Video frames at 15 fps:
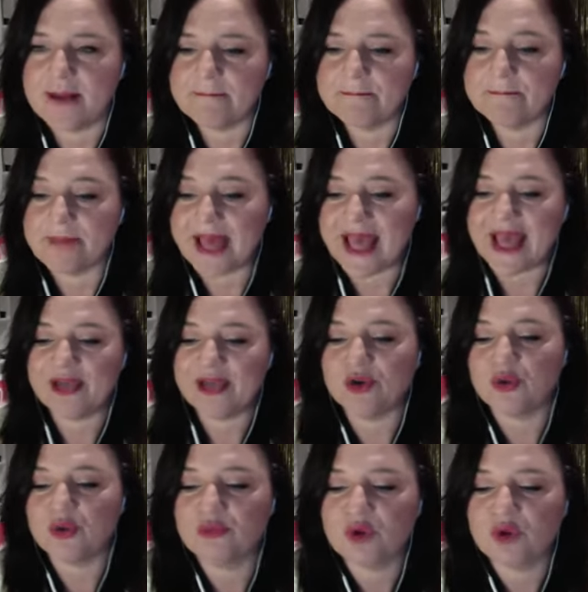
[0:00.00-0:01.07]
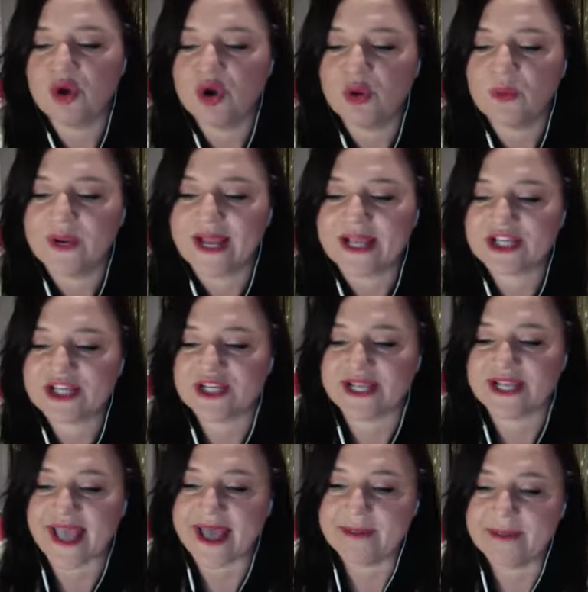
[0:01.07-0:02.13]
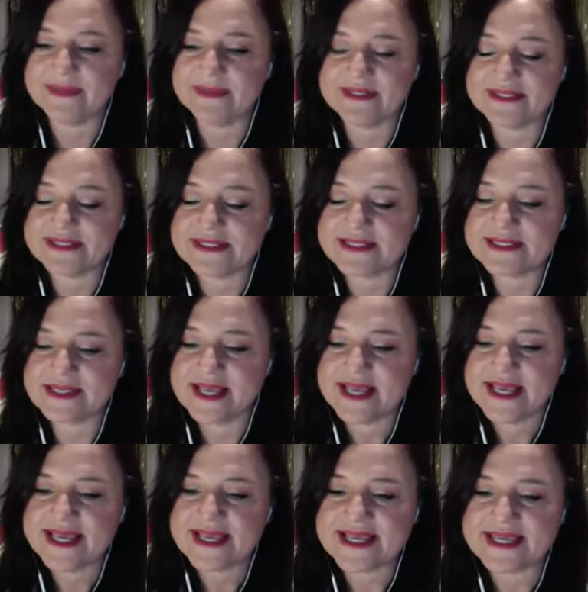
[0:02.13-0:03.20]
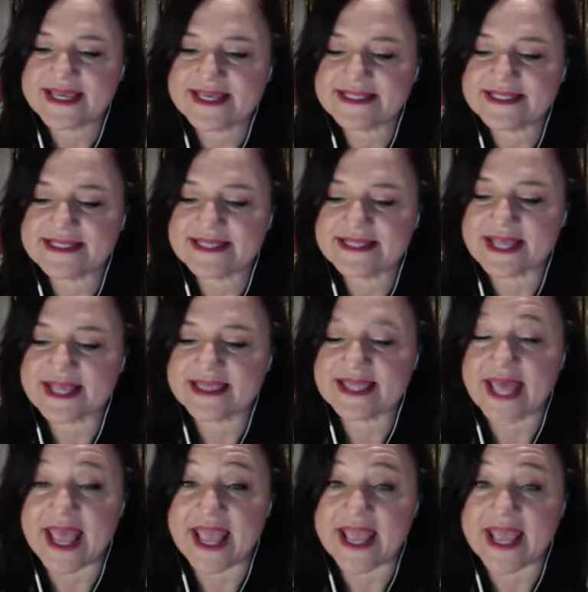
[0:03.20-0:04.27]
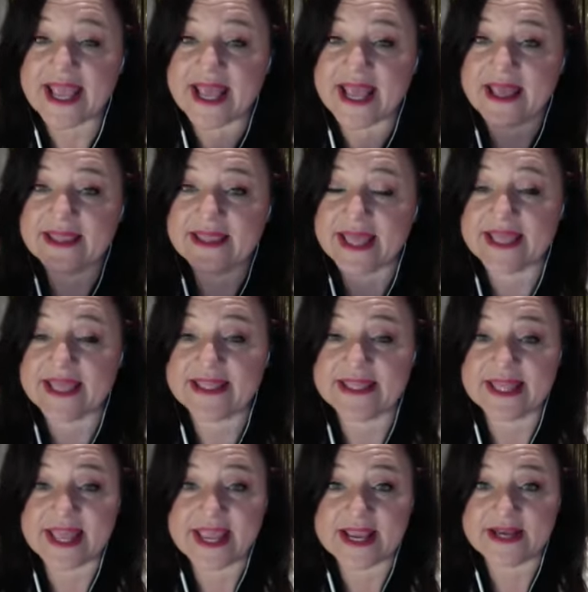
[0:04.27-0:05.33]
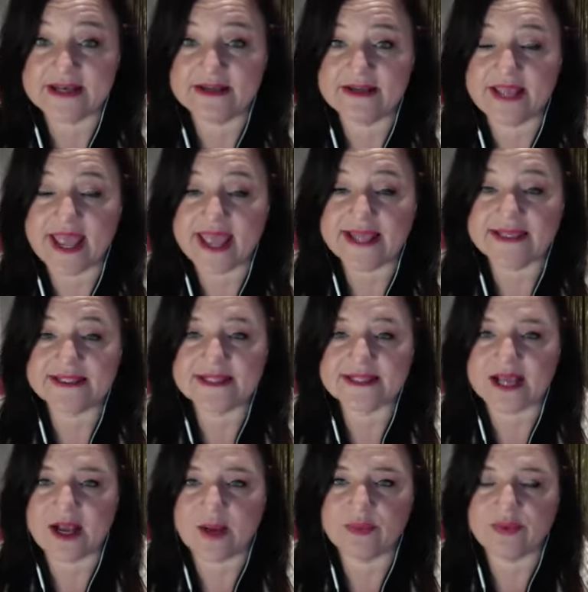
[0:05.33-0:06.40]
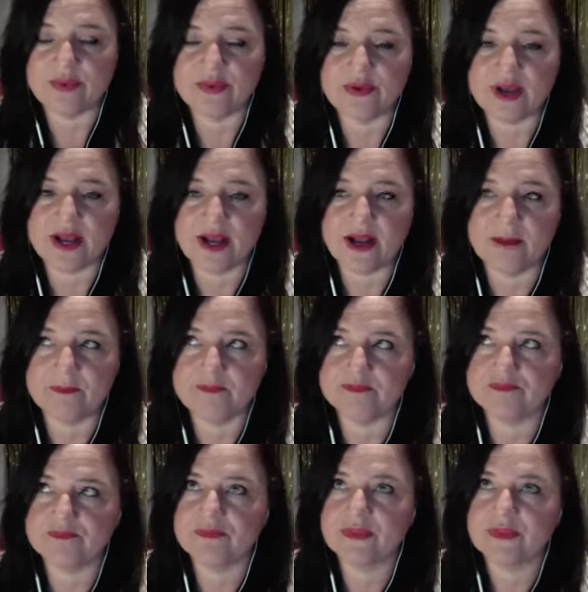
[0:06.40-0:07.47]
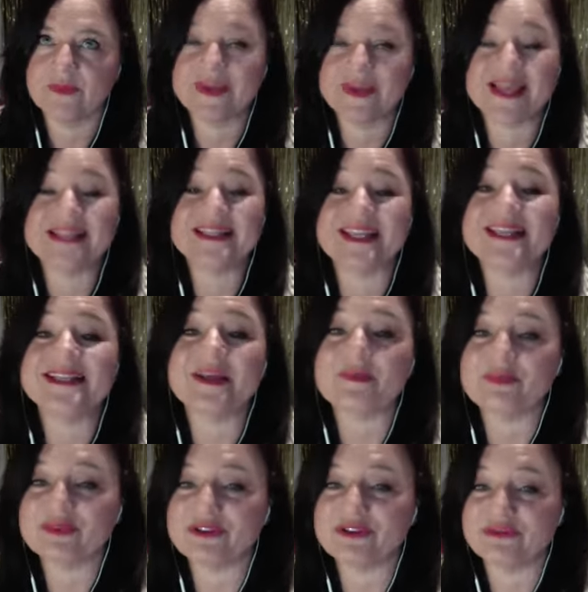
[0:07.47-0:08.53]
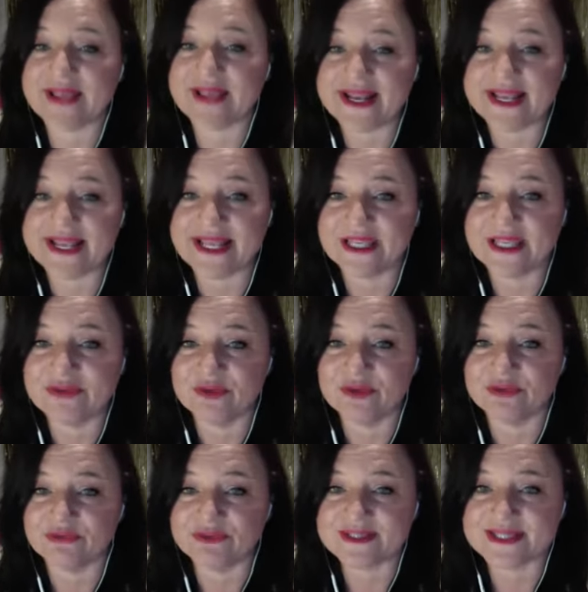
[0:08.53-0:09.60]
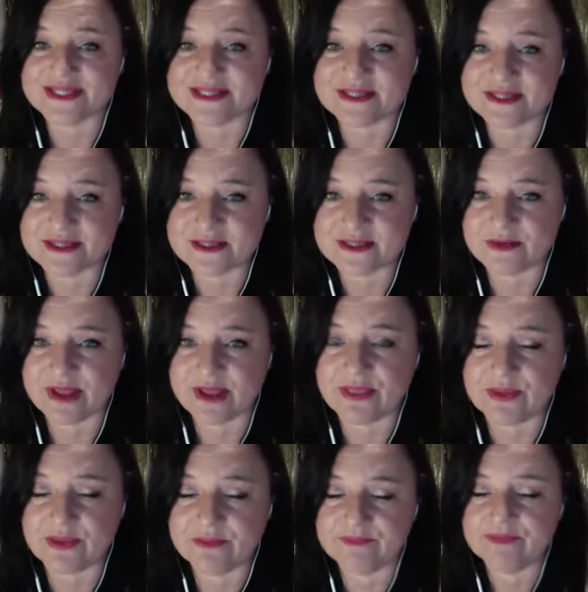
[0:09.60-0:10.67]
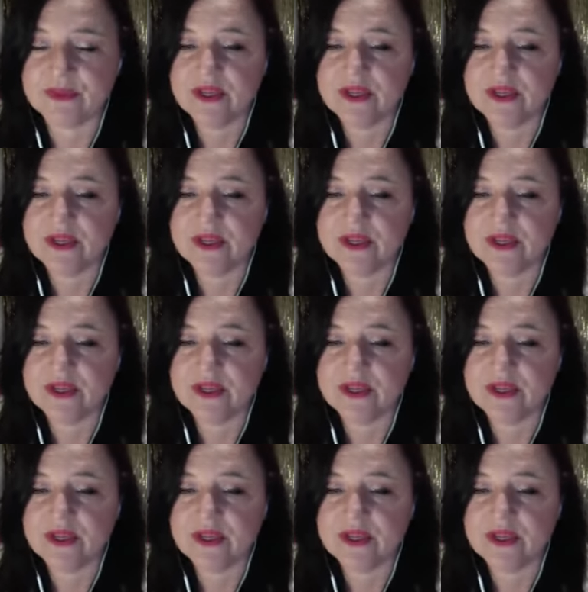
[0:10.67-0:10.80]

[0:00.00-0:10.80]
bad or wrong, what actually happens is they then end up, we end up creating a level of resistance around them.